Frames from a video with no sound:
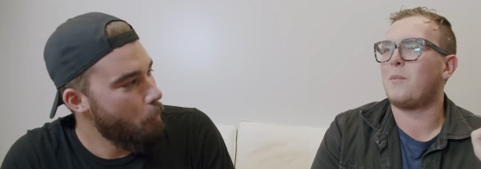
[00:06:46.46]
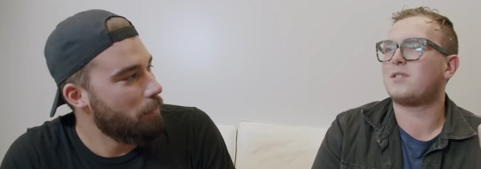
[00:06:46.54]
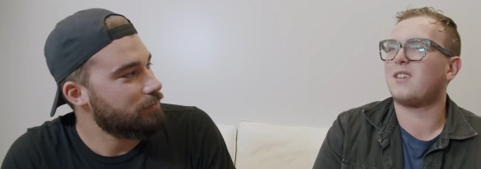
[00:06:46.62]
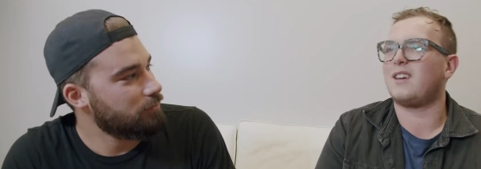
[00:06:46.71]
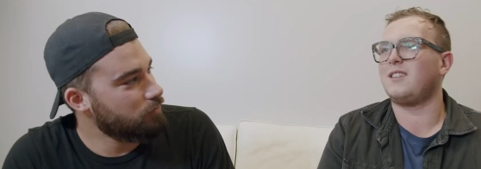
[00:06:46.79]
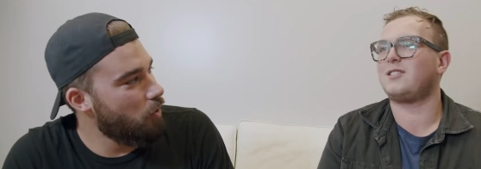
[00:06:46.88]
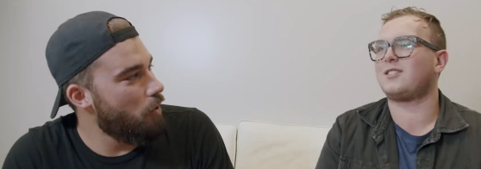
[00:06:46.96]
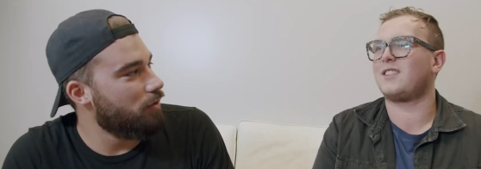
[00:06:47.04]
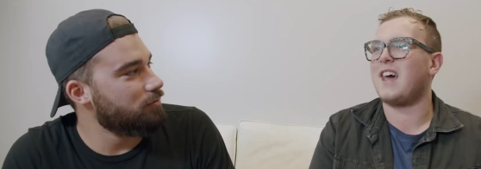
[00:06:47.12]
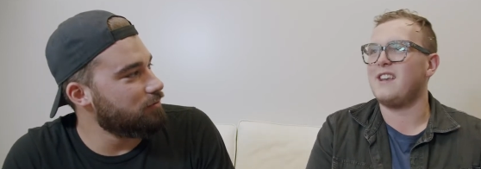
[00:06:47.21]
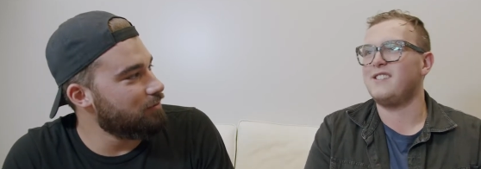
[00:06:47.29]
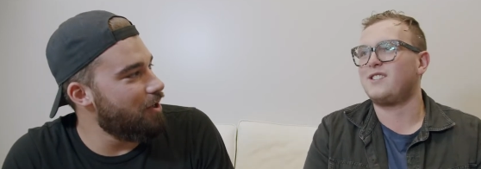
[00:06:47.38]
Speaker 1: So that you just
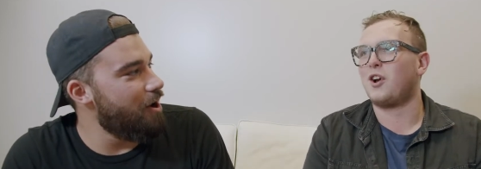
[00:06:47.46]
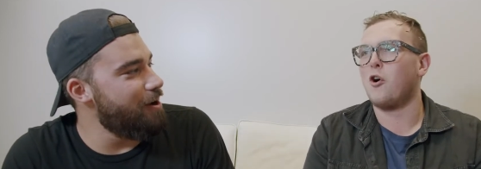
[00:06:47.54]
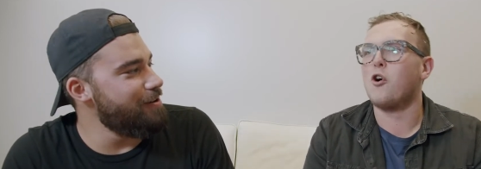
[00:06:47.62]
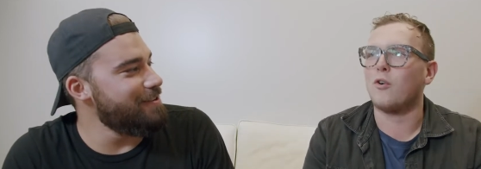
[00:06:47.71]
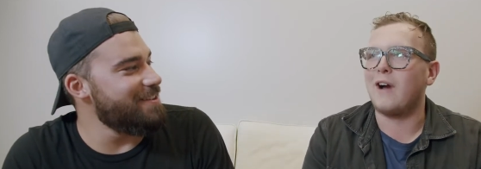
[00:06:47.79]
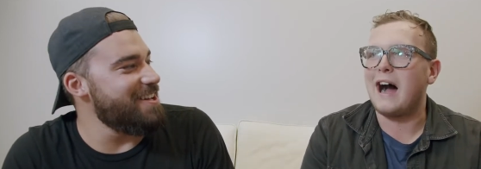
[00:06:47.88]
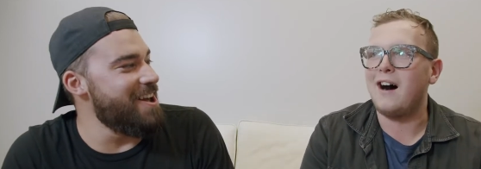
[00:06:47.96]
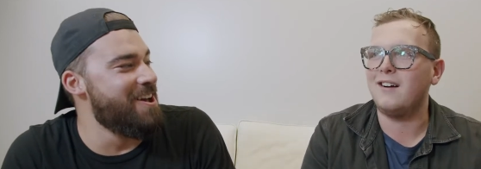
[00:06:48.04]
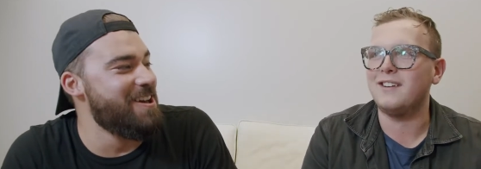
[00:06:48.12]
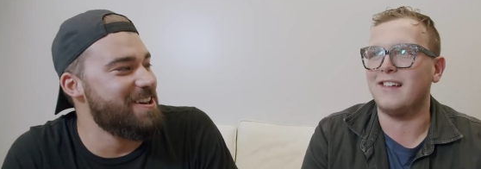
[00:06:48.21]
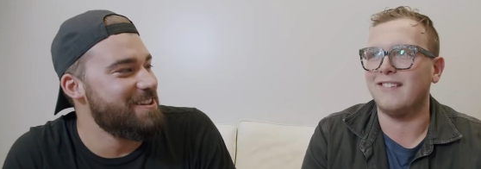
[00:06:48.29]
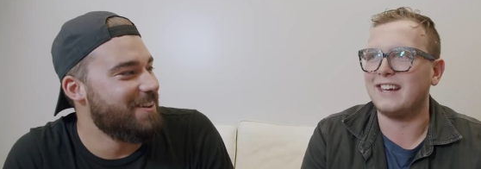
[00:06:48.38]
then go
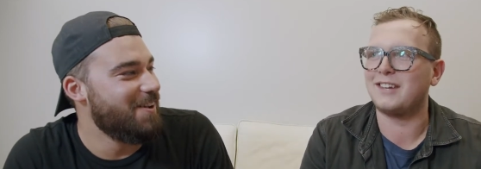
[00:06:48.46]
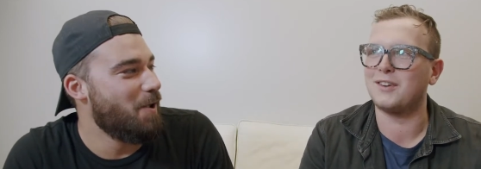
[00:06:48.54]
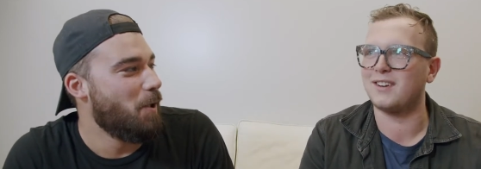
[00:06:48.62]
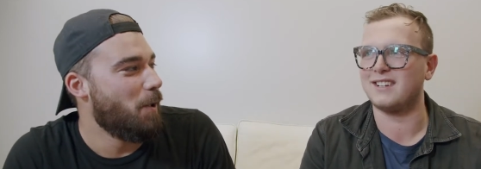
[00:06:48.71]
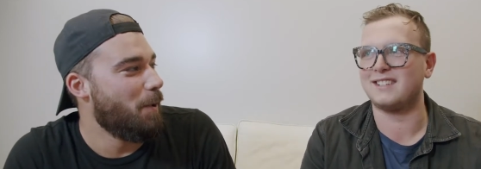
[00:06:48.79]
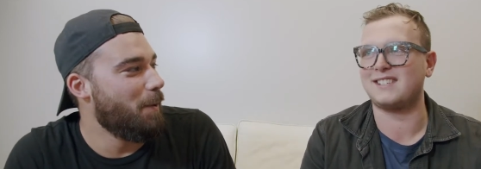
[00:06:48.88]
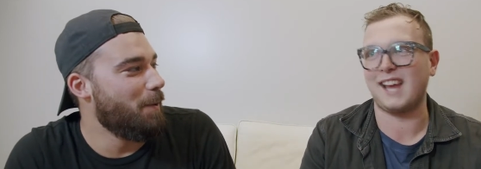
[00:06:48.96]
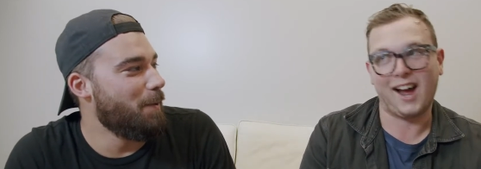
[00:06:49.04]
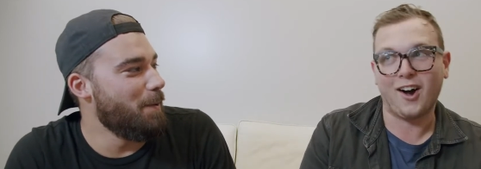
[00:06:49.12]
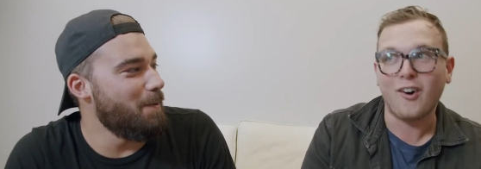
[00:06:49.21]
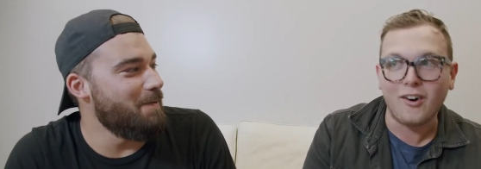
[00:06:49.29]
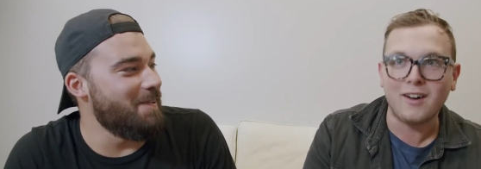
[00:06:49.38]
around and like you can
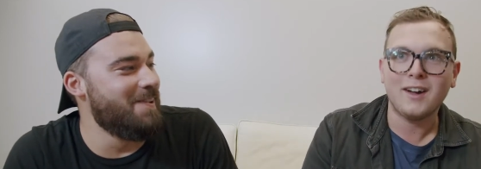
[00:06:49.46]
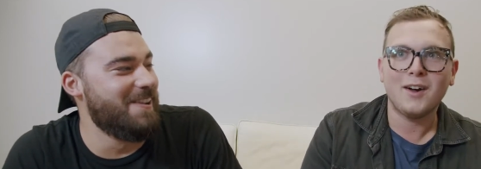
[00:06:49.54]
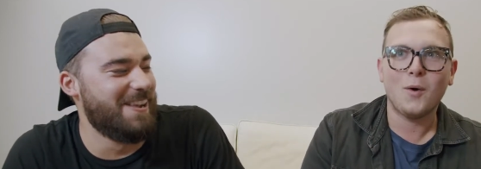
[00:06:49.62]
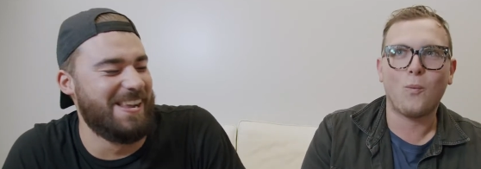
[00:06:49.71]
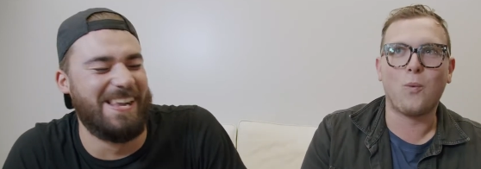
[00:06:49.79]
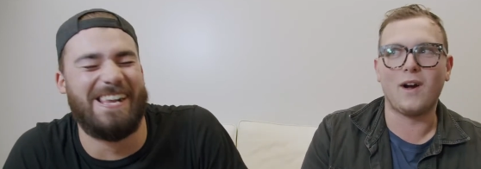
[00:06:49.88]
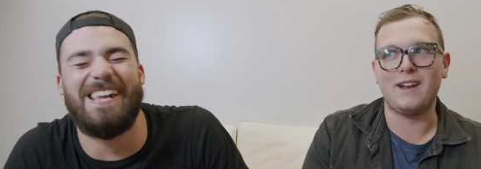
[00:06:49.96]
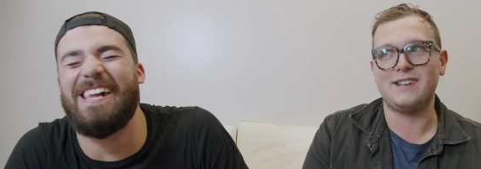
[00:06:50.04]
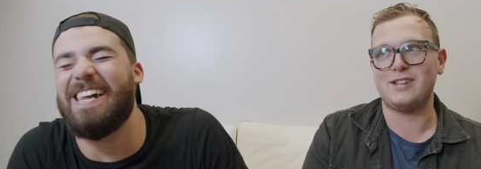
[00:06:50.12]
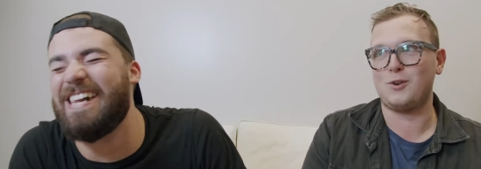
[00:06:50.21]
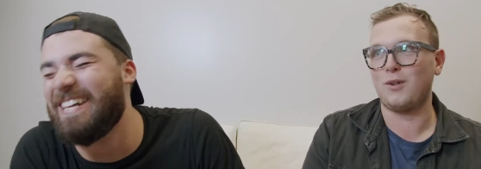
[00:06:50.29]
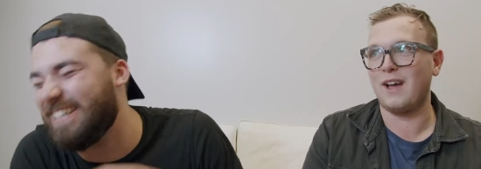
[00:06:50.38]
tell when you